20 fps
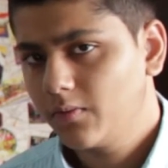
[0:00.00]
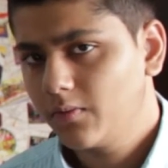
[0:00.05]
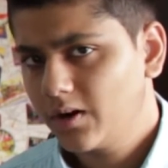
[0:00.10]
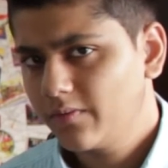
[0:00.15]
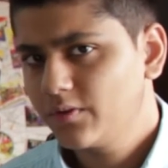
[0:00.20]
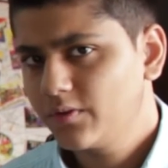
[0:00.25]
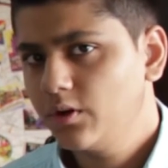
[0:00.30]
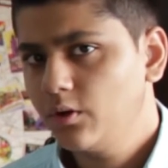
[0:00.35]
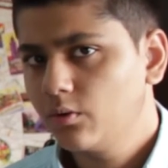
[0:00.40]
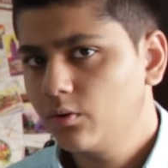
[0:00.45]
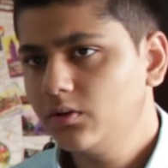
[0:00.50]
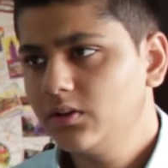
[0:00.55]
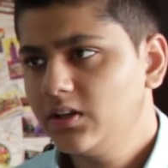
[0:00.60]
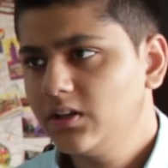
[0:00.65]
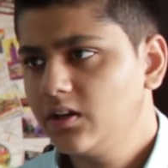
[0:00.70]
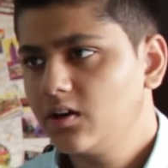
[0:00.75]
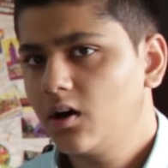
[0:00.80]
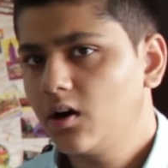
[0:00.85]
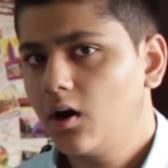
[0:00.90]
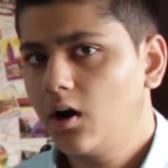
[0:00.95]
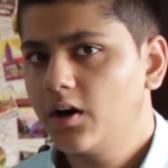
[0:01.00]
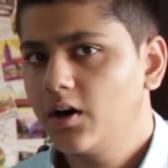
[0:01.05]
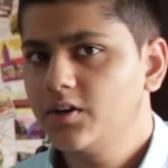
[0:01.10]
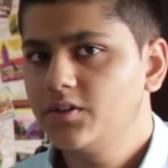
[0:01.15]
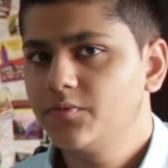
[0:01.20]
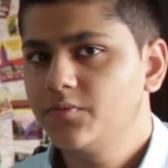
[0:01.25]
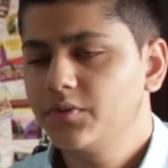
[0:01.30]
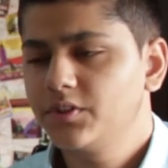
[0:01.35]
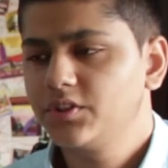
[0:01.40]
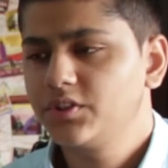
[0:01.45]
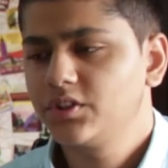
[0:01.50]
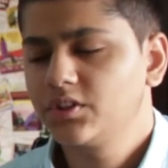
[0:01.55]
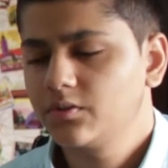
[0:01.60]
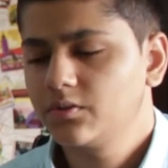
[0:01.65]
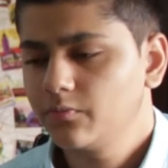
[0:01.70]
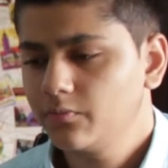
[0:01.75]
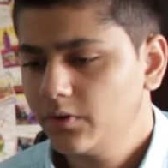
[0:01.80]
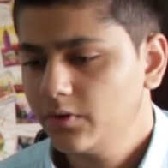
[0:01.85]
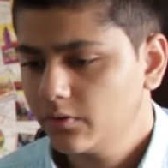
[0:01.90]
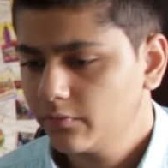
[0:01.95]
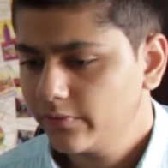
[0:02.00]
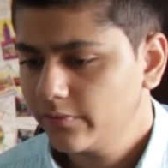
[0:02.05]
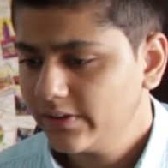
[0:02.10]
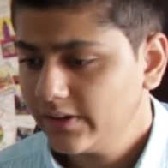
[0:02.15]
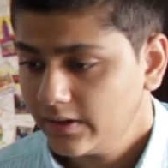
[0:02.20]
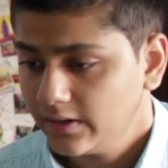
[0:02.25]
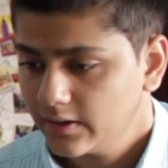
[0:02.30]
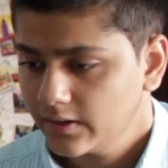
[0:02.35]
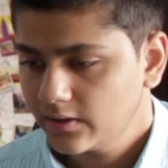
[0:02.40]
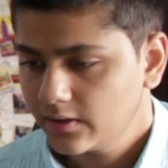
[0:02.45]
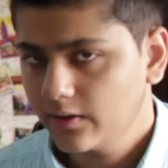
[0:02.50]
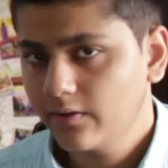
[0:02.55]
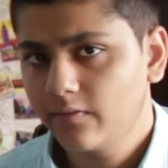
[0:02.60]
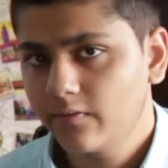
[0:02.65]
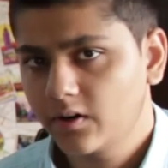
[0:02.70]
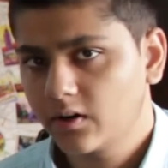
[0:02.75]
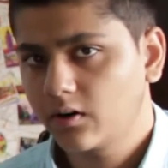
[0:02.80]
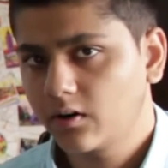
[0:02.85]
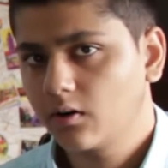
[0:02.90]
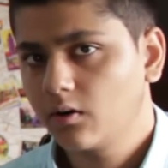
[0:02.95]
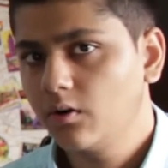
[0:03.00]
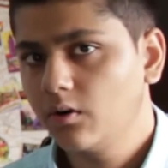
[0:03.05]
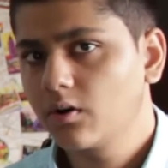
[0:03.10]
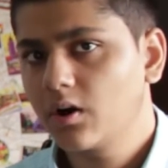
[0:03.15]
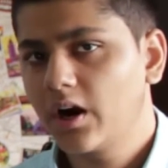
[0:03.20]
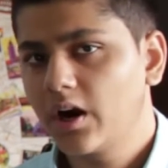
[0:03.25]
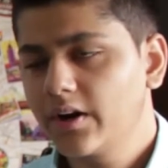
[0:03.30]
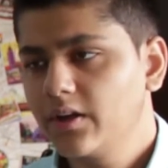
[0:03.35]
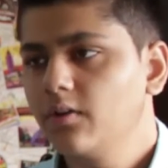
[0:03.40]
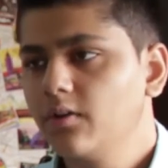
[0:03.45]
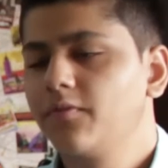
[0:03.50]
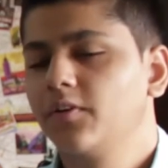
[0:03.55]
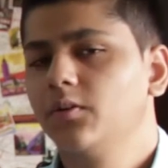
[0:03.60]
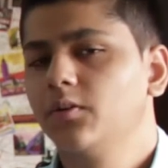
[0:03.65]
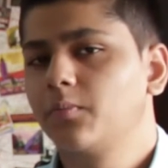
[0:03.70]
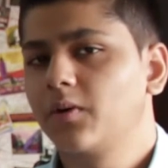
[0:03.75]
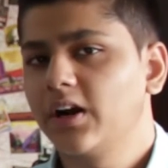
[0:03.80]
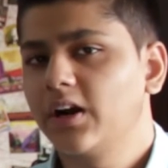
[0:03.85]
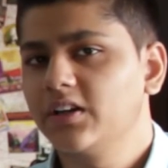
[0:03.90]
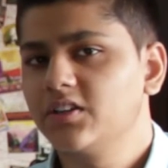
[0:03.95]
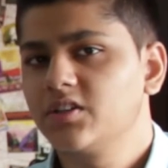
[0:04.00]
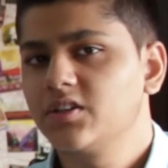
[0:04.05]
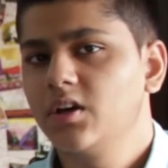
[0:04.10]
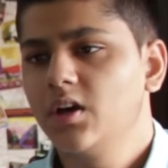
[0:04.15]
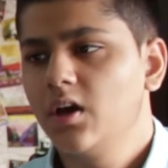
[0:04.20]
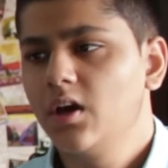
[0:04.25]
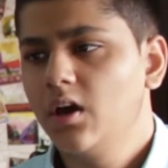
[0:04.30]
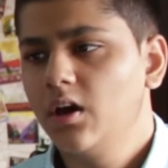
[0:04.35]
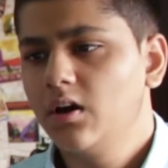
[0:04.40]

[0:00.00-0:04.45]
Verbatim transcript: one of the only cards which really deliver good audio for the price.